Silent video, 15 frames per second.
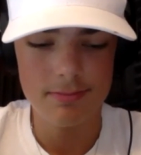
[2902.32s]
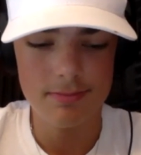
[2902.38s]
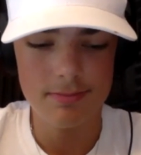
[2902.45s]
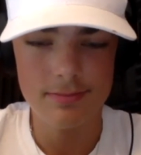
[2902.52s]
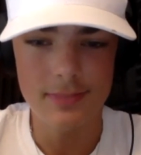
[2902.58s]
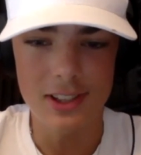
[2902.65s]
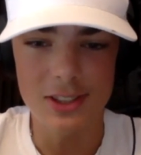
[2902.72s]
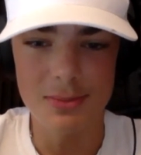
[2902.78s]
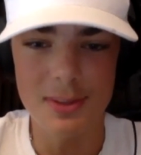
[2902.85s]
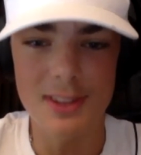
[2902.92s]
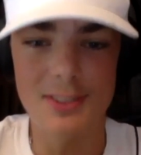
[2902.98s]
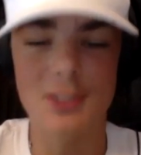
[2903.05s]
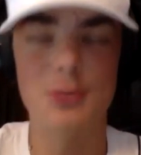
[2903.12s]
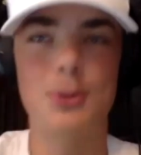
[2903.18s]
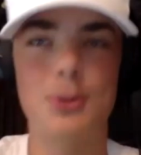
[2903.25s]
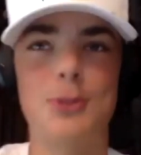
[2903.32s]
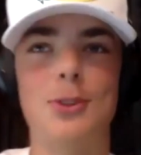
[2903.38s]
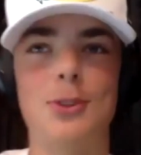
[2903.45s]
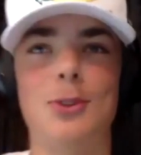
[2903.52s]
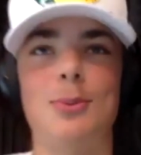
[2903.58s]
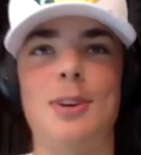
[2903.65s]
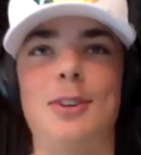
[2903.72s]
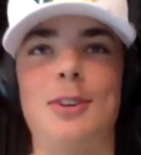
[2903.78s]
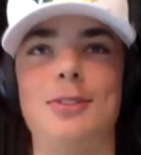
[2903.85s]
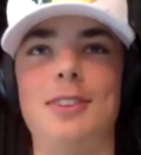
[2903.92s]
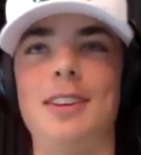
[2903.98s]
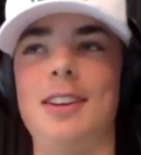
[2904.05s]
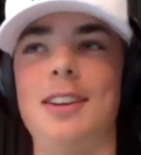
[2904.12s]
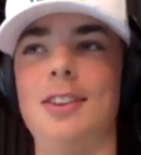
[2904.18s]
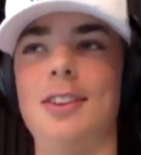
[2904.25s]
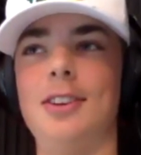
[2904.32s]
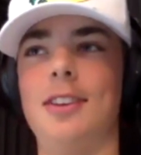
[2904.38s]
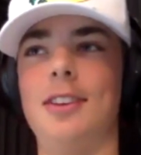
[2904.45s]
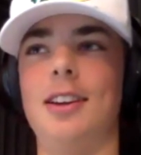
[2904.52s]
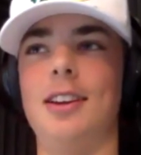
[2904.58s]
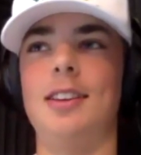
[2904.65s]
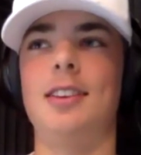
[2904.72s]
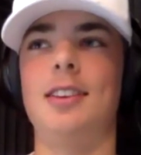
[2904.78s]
amazing. That's what it's all about. And I love that.